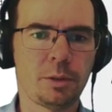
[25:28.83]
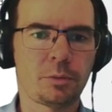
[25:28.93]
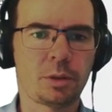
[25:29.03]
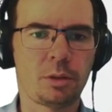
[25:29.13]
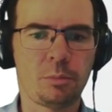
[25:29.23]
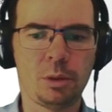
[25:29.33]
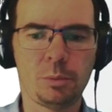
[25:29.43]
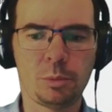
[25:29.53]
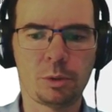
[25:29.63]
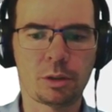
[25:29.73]
And maybe
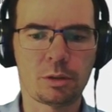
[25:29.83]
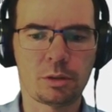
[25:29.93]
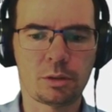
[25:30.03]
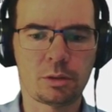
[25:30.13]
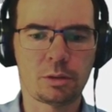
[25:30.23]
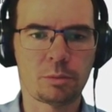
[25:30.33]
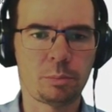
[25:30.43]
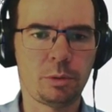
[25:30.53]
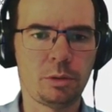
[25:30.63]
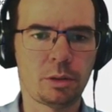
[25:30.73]
we can just
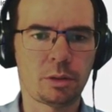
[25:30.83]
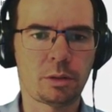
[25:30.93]
plot